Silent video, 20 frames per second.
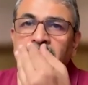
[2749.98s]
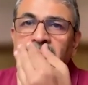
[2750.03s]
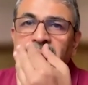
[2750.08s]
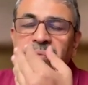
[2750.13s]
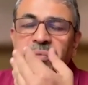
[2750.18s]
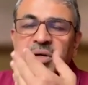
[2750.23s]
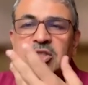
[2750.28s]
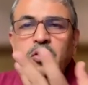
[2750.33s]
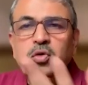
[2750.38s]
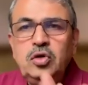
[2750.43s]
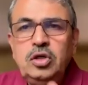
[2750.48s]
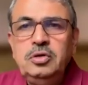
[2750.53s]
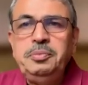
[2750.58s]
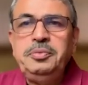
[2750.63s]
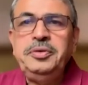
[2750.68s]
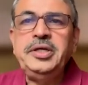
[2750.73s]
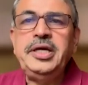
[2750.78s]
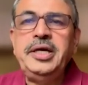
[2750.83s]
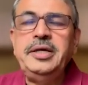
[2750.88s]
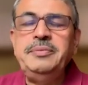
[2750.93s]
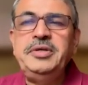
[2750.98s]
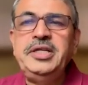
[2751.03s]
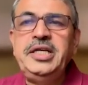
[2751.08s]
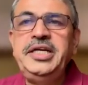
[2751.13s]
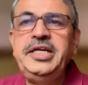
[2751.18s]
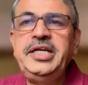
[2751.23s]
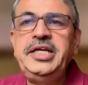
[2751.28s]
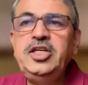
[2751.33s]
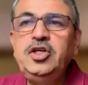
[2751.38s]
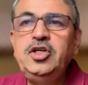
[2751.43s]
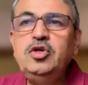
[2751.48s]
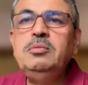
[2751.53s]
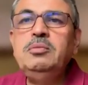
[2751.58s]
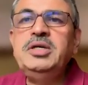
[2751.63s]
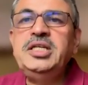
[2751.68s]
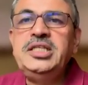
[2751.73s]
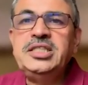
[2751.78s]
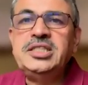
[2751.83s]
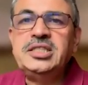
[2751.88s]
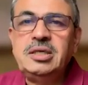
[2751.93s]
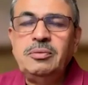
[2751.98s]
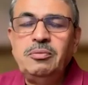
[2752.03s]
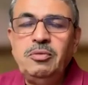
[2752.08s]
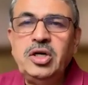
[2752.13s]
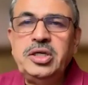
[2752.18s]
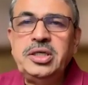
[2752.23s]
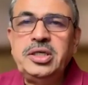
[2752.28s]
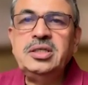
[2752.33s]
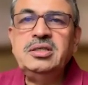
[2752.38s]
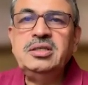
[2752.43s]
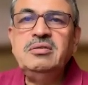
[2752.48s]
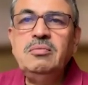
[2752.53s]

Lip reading: The tool-living ability in human is somewhat